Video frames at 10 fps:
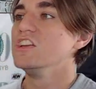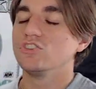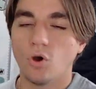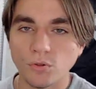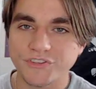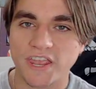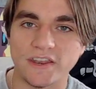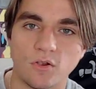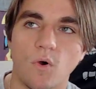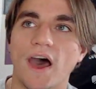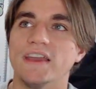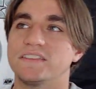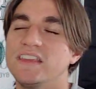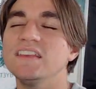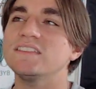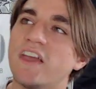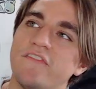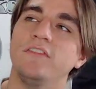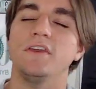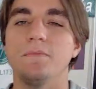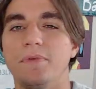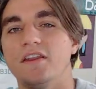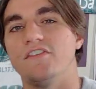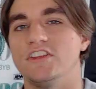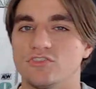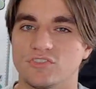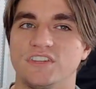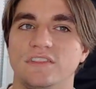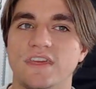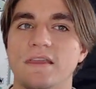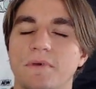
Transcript: Goaltending-wise is definitely a bit of an interesting thing,